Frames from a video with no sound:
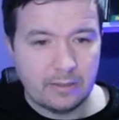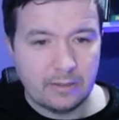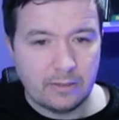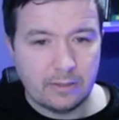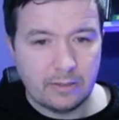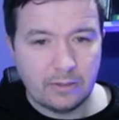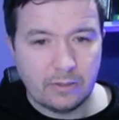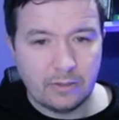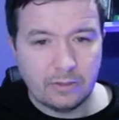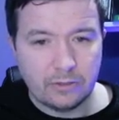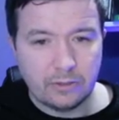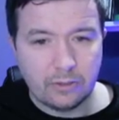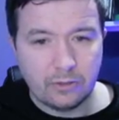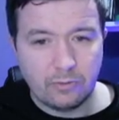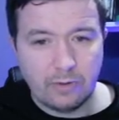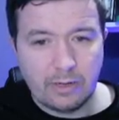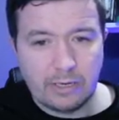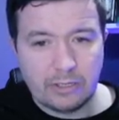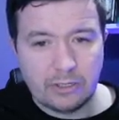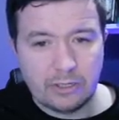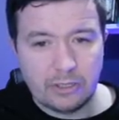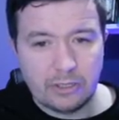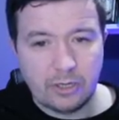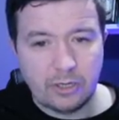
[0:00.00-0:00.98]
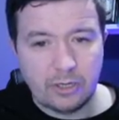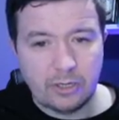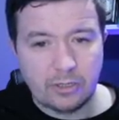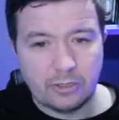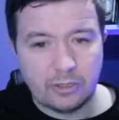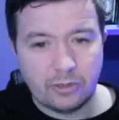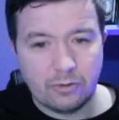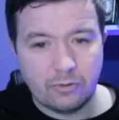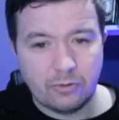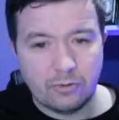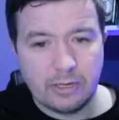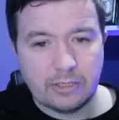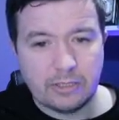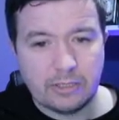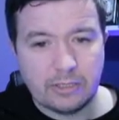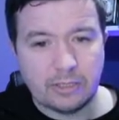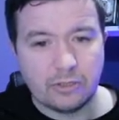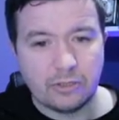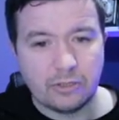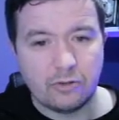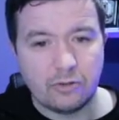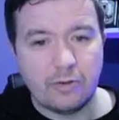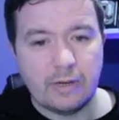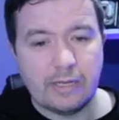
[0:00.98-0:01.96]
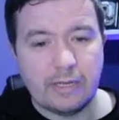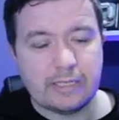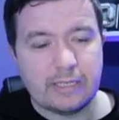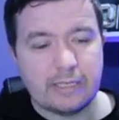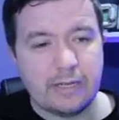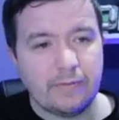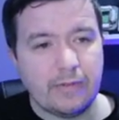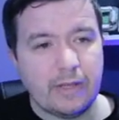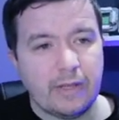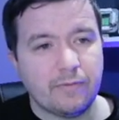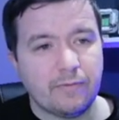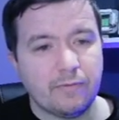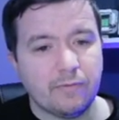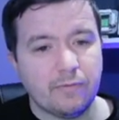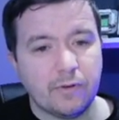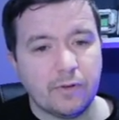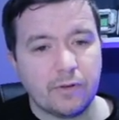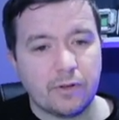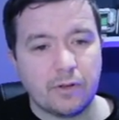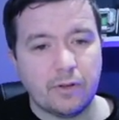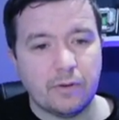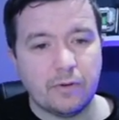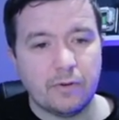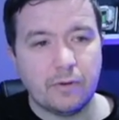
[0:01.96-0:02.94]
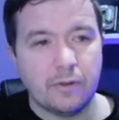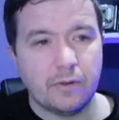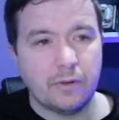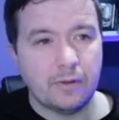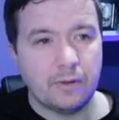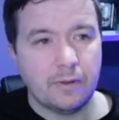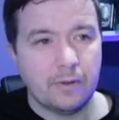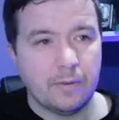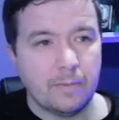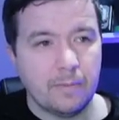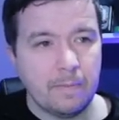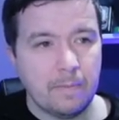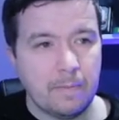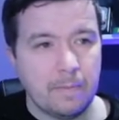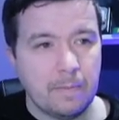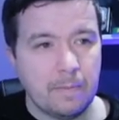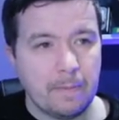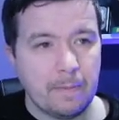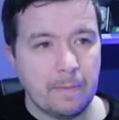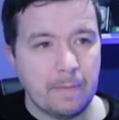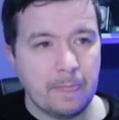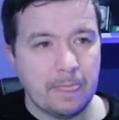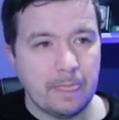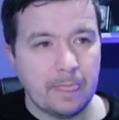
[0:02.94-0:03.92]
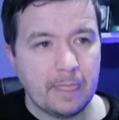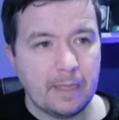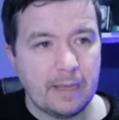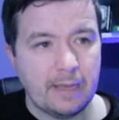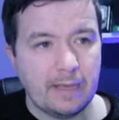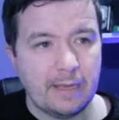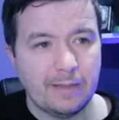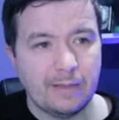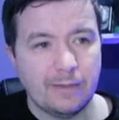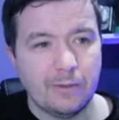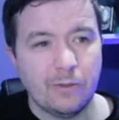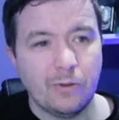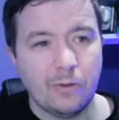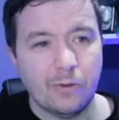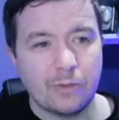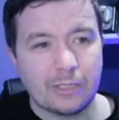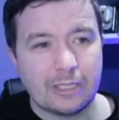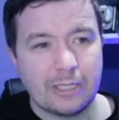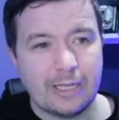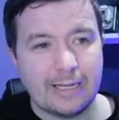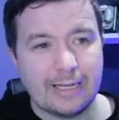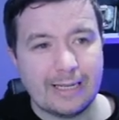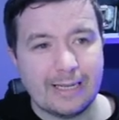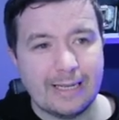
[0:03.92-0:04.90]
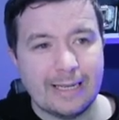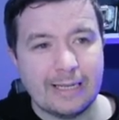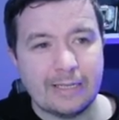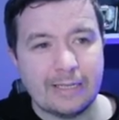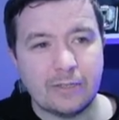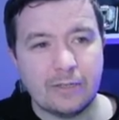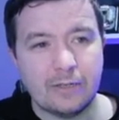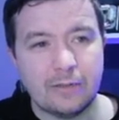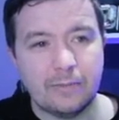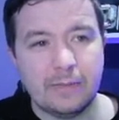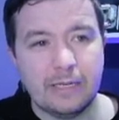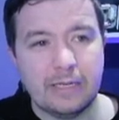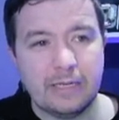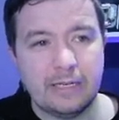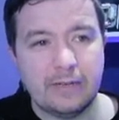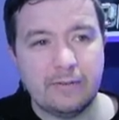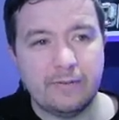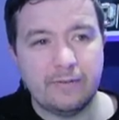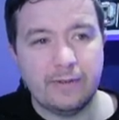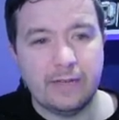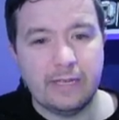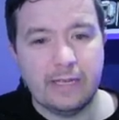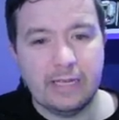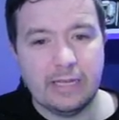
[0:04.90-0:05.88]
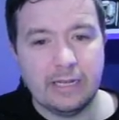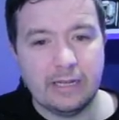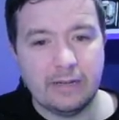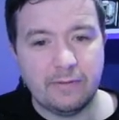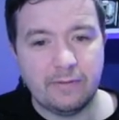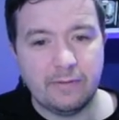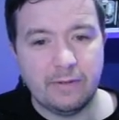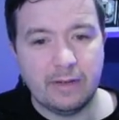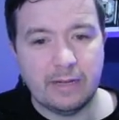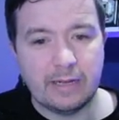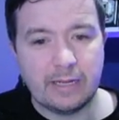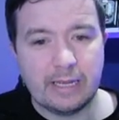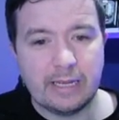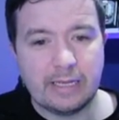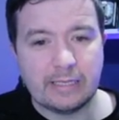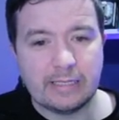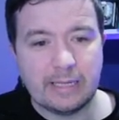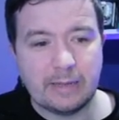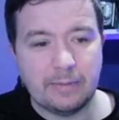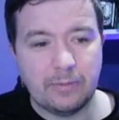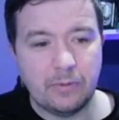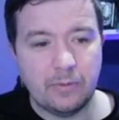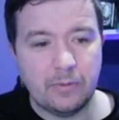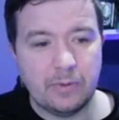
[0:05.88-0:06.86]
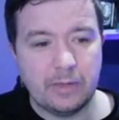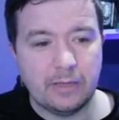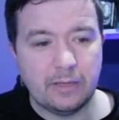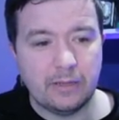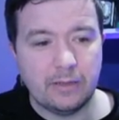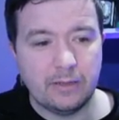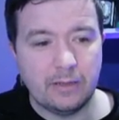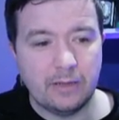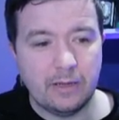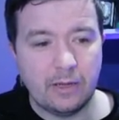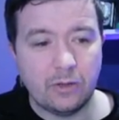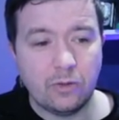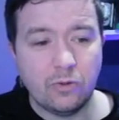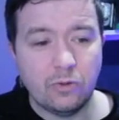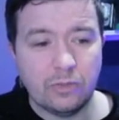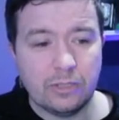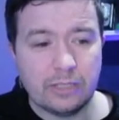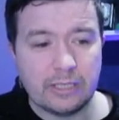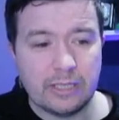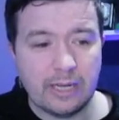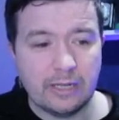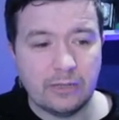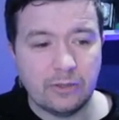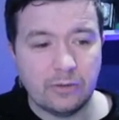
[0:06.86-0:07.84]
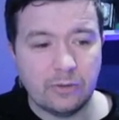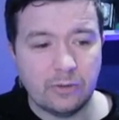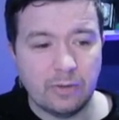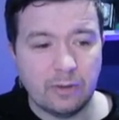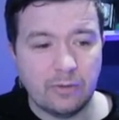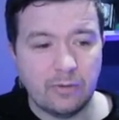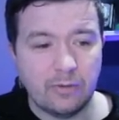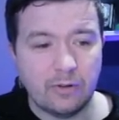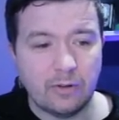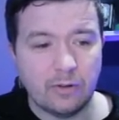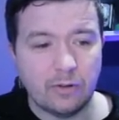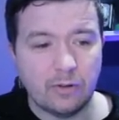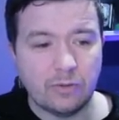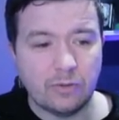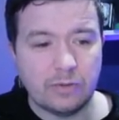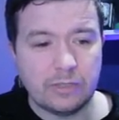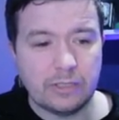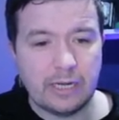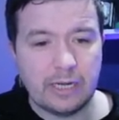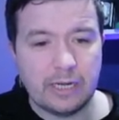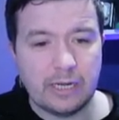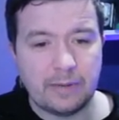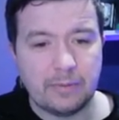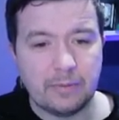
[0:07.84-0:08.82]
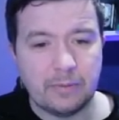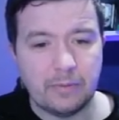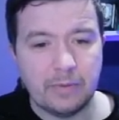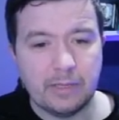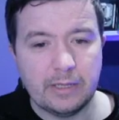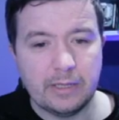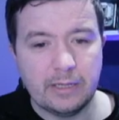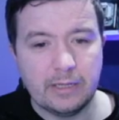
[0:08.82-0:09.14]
It's a great shot. It's a great shot. It's a great save there from Rudko. It looks like it is going to be a defeat here against Apoel. A good side, don't get me wrong. A good side, Apoel.